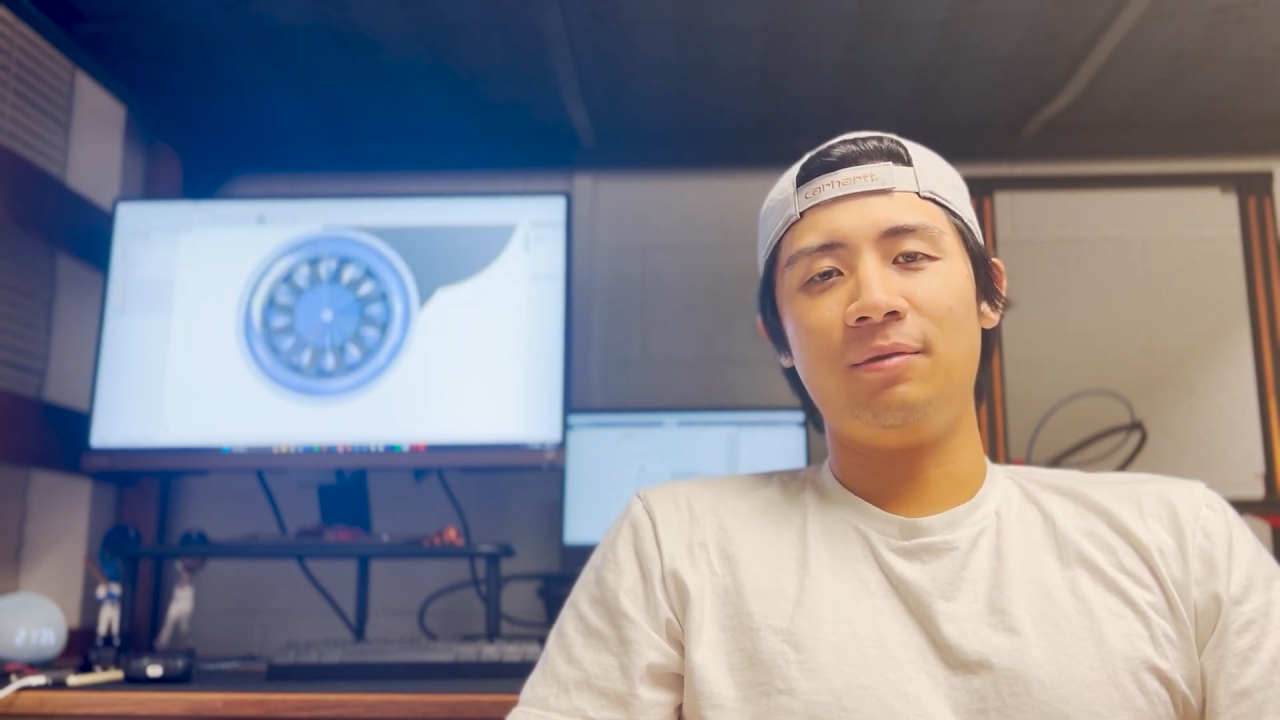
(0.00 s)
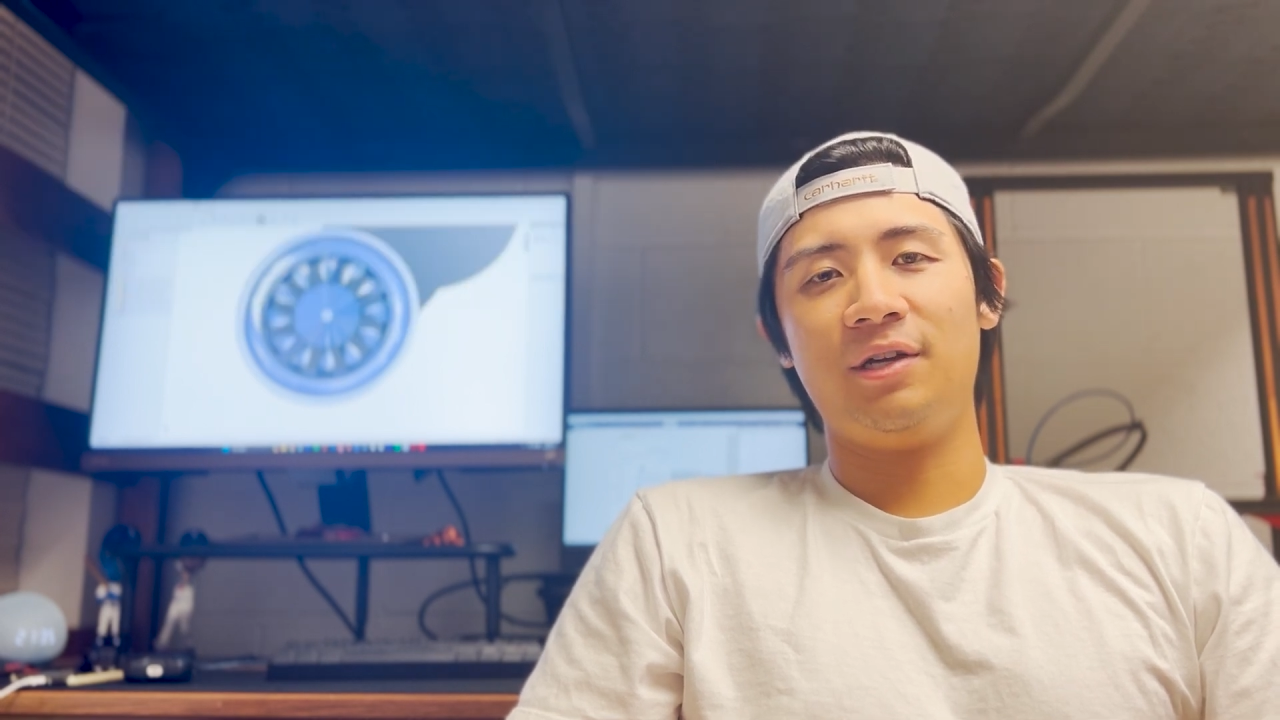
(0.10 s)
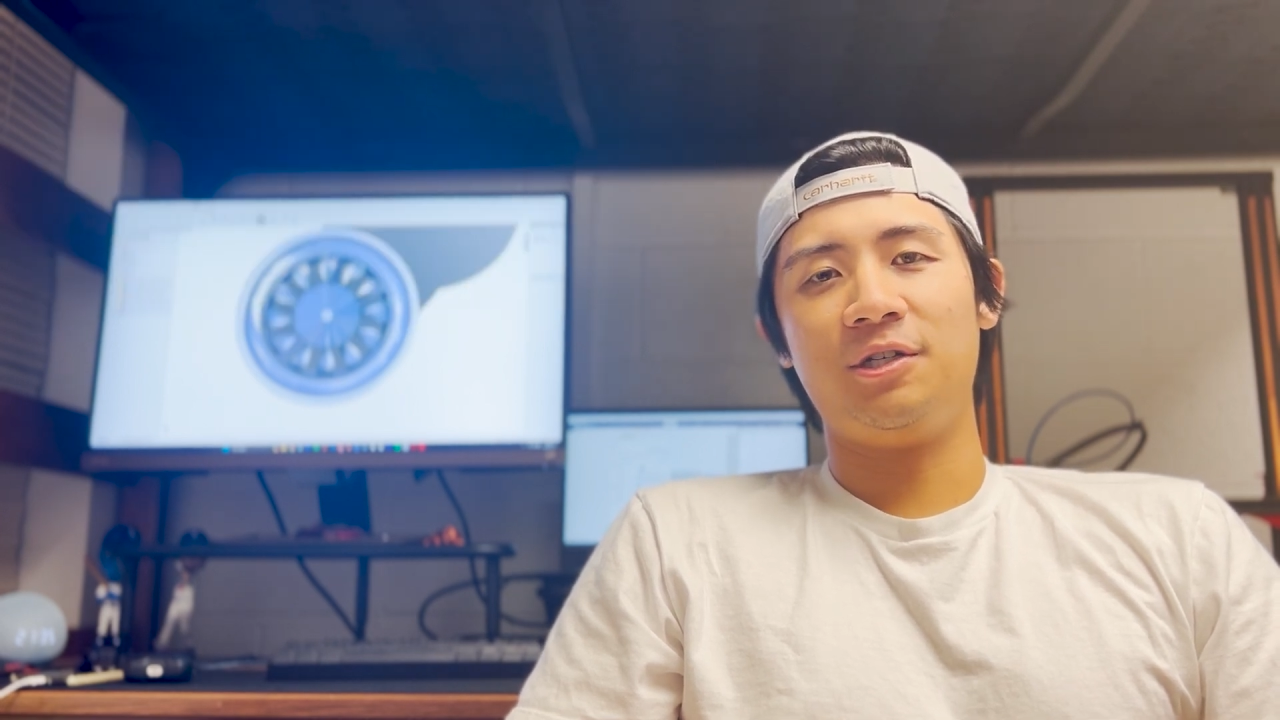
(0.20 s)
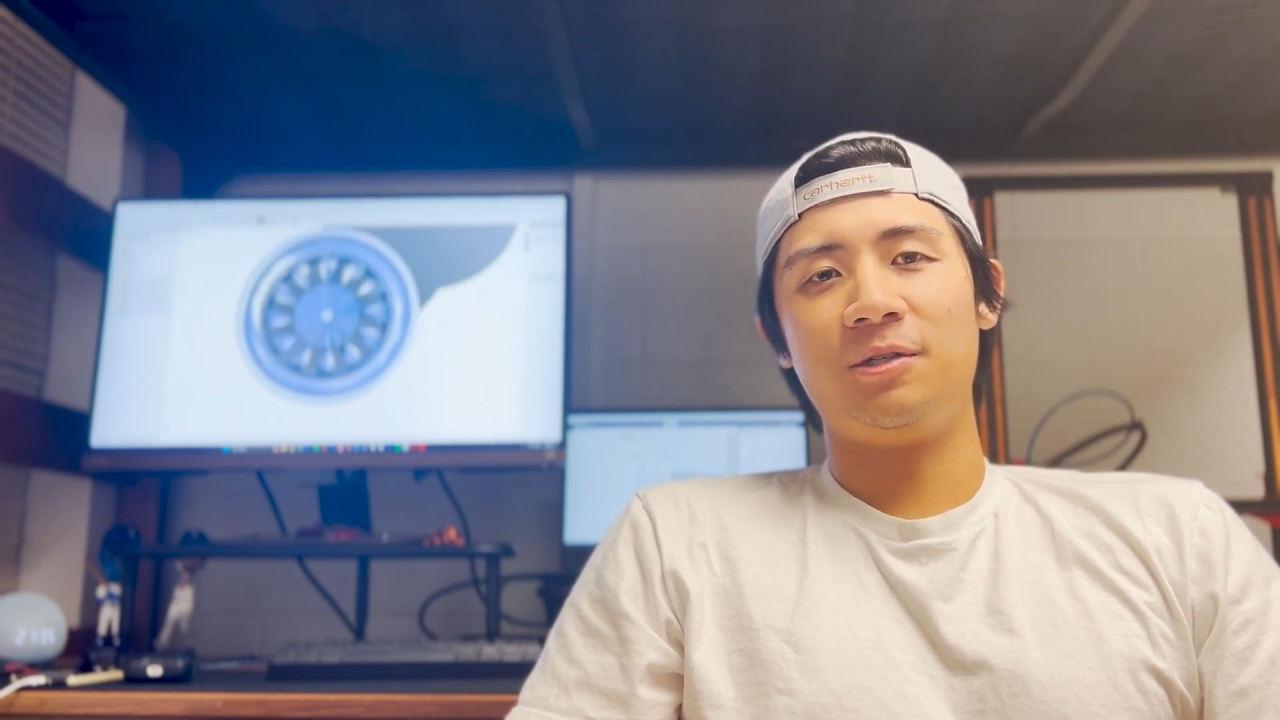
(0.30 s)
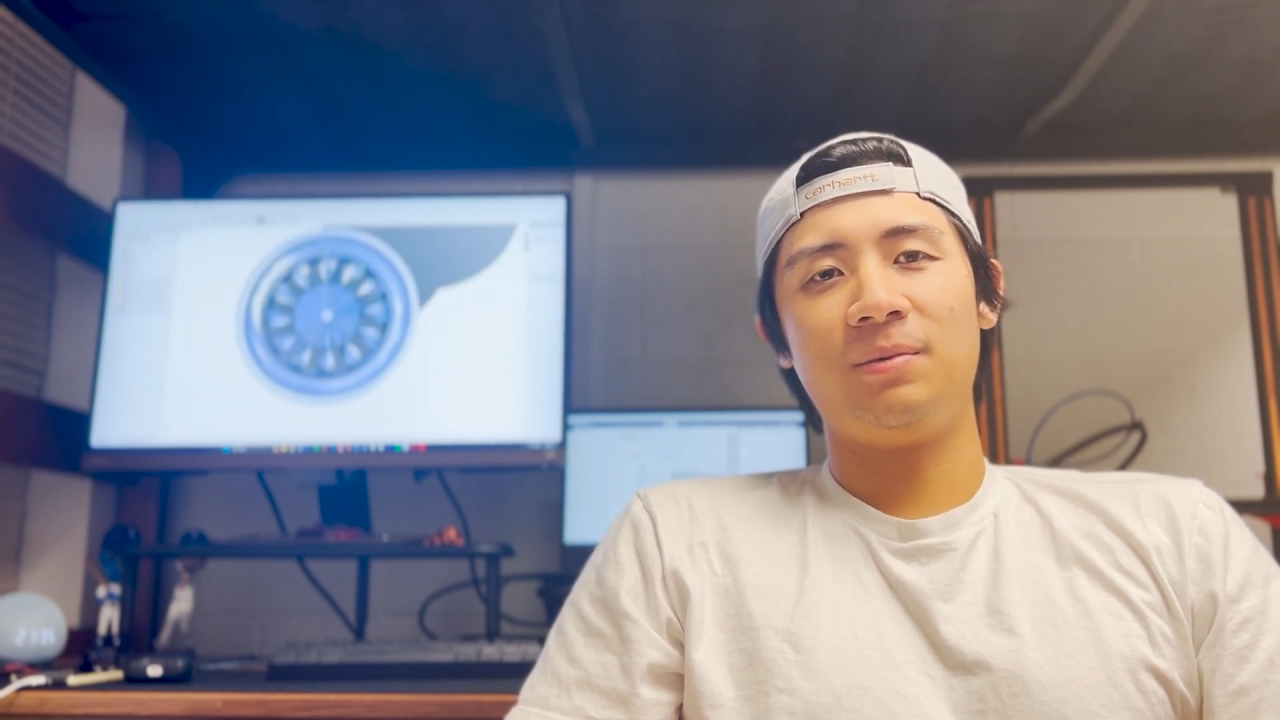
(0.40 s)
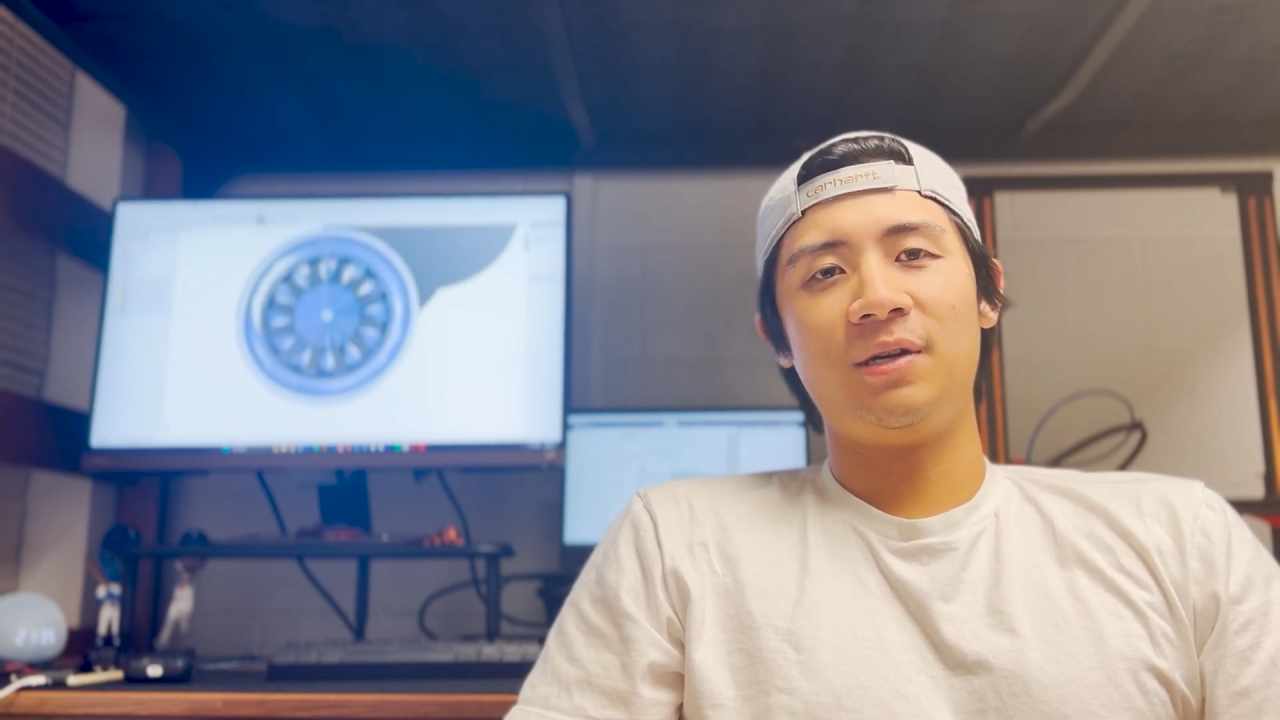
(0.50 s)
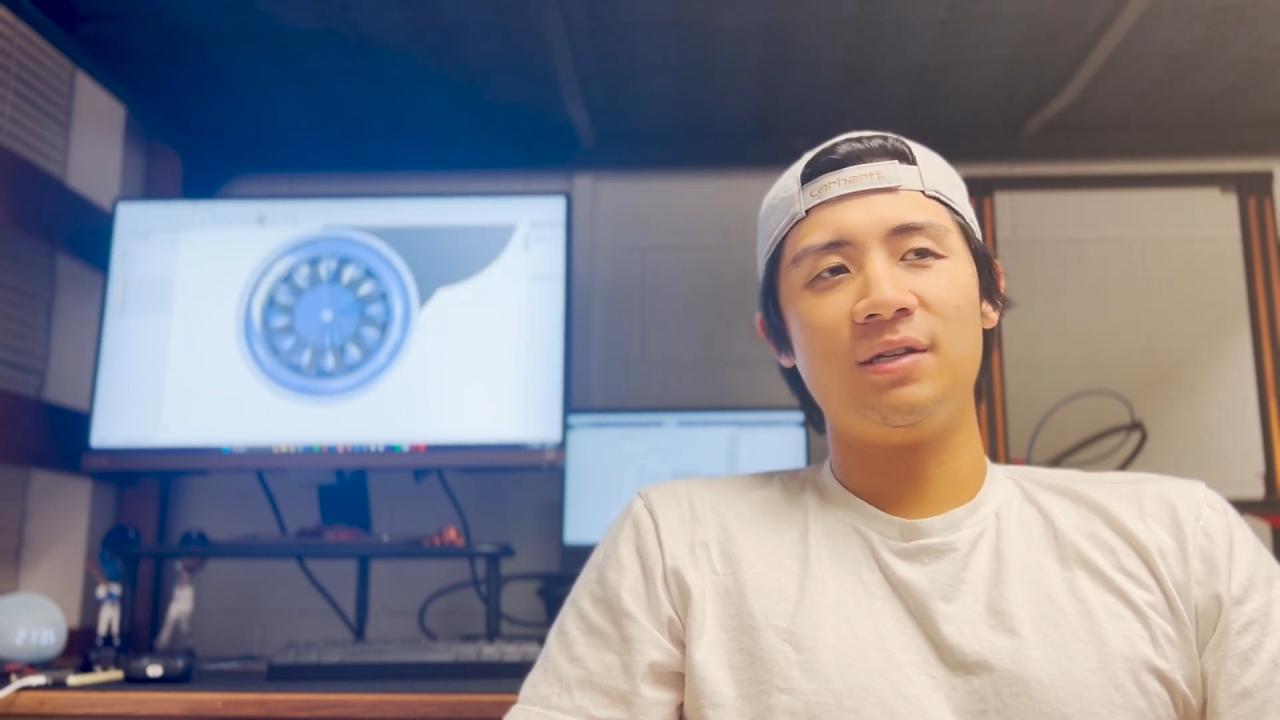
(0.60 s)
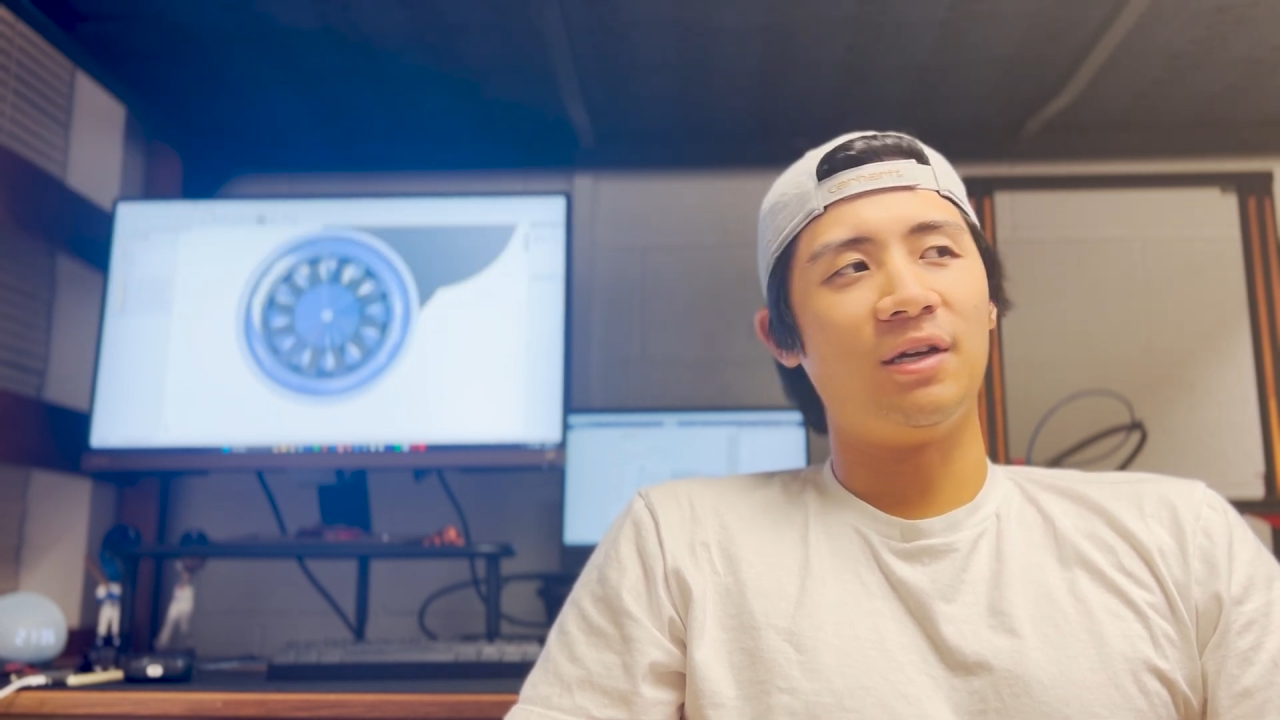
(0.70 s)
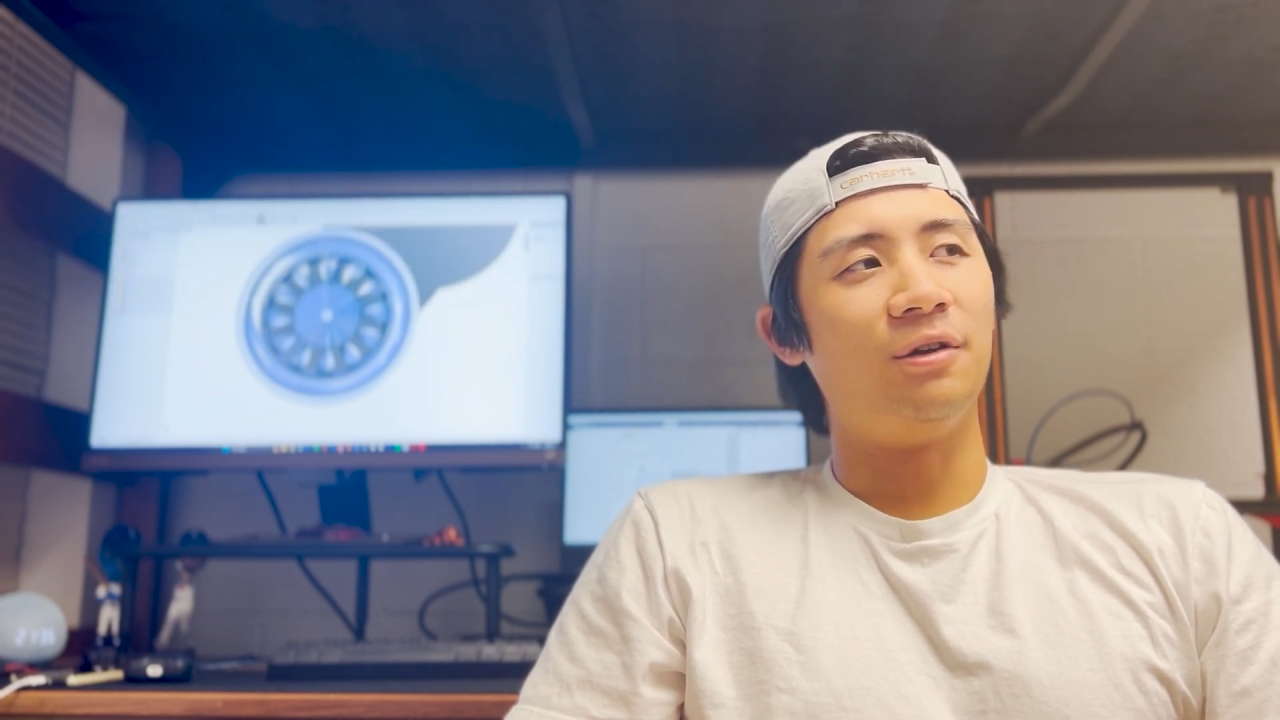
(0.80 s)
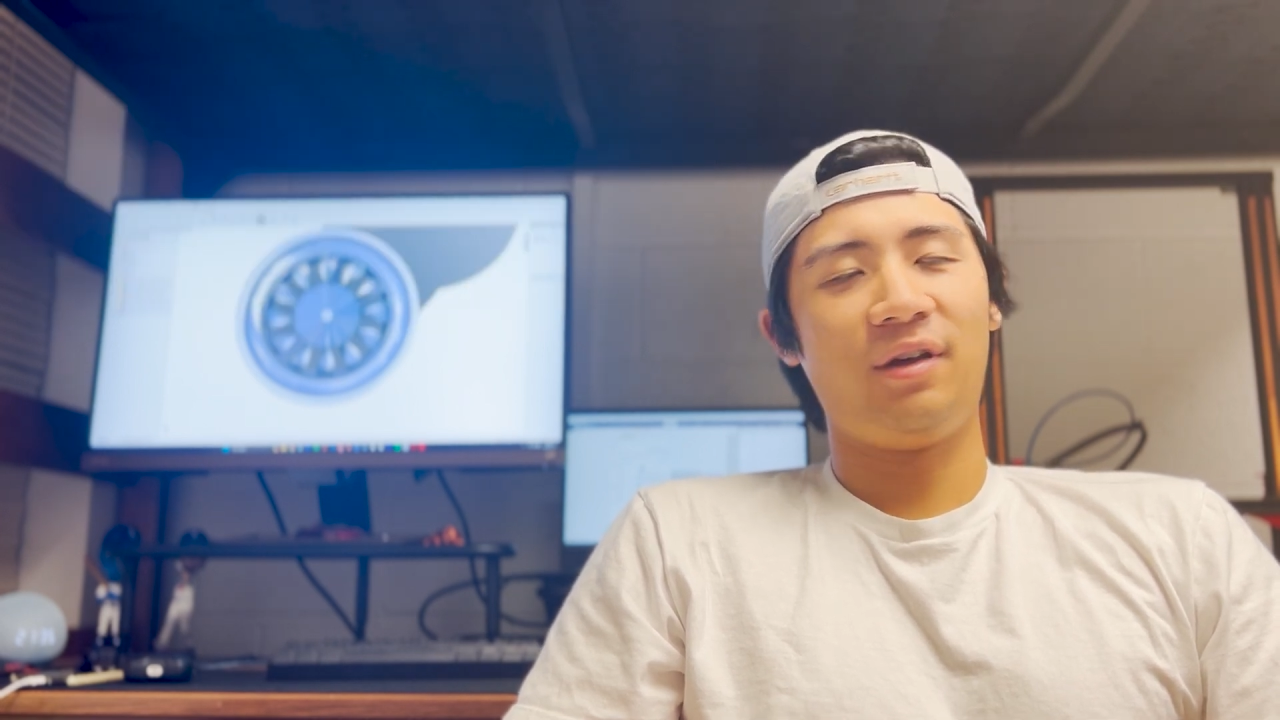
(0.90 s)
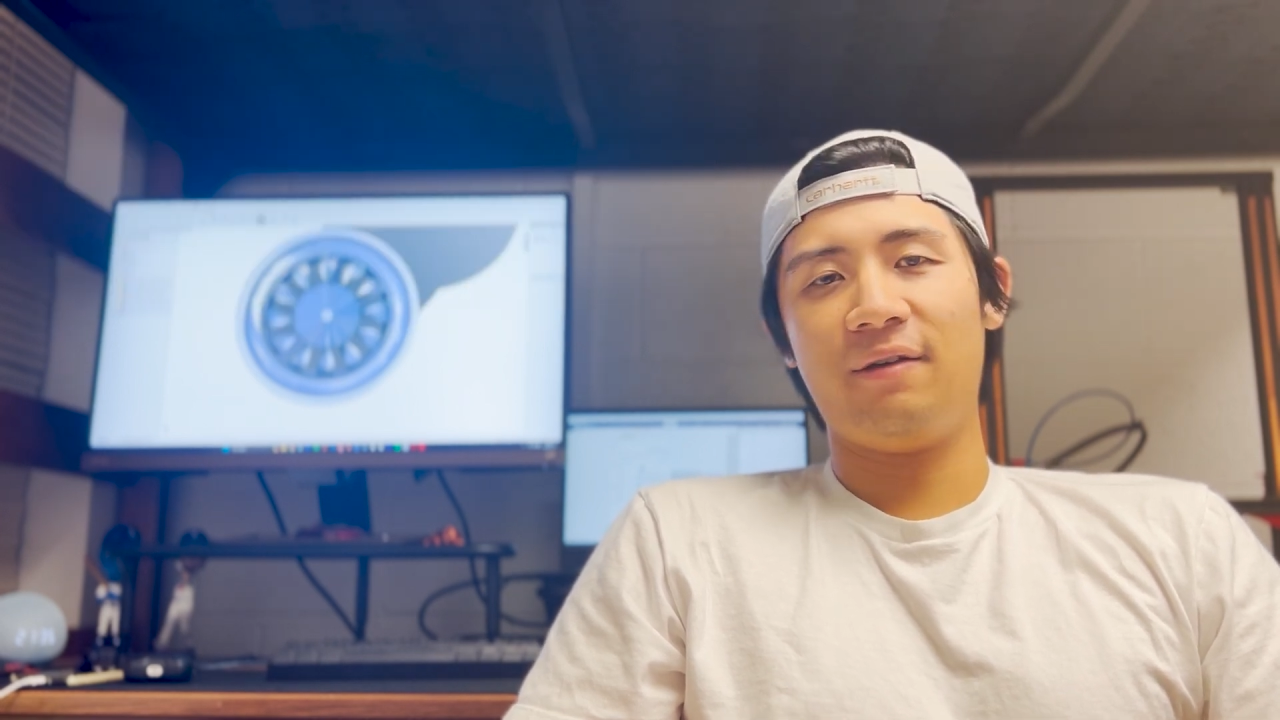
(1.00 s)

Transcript: blades just because I only